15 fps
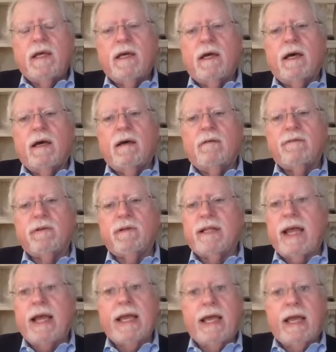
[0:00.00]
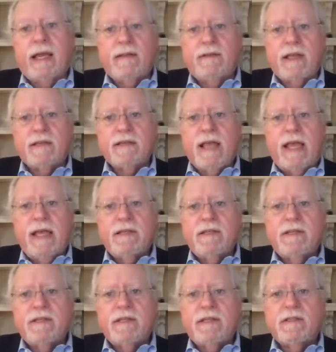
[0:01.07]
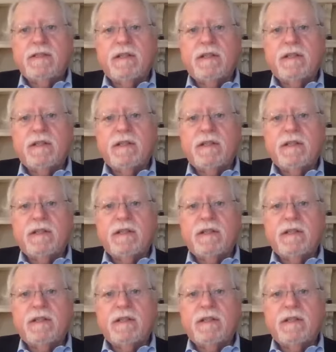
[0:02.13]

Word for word: uh, for decades as agencies